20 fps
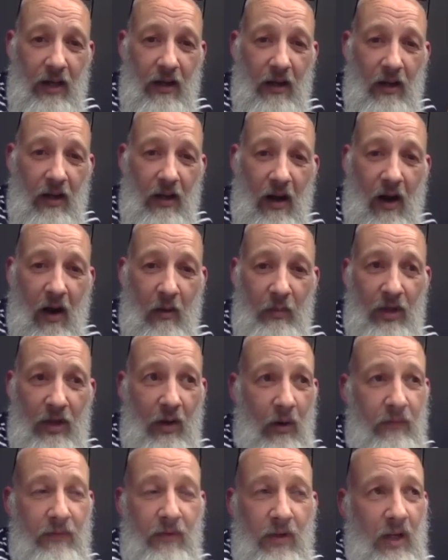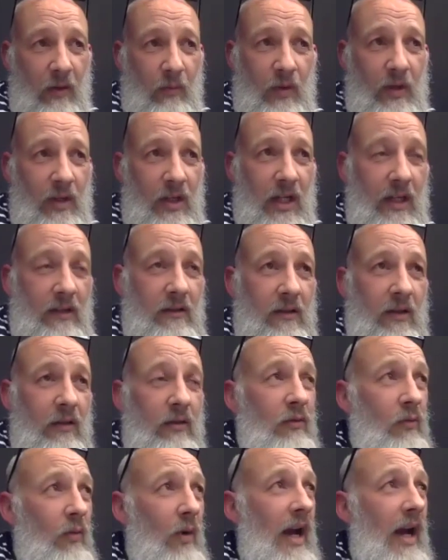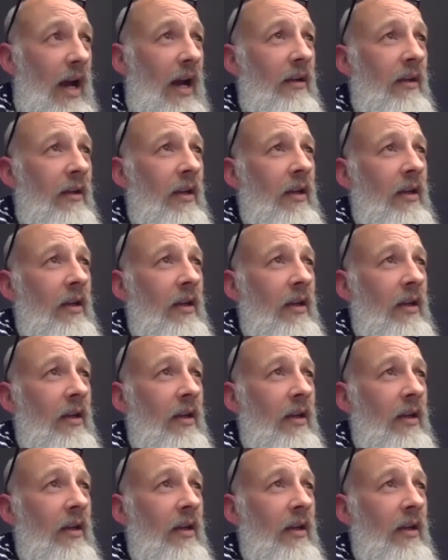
um, you know i've done it in year two where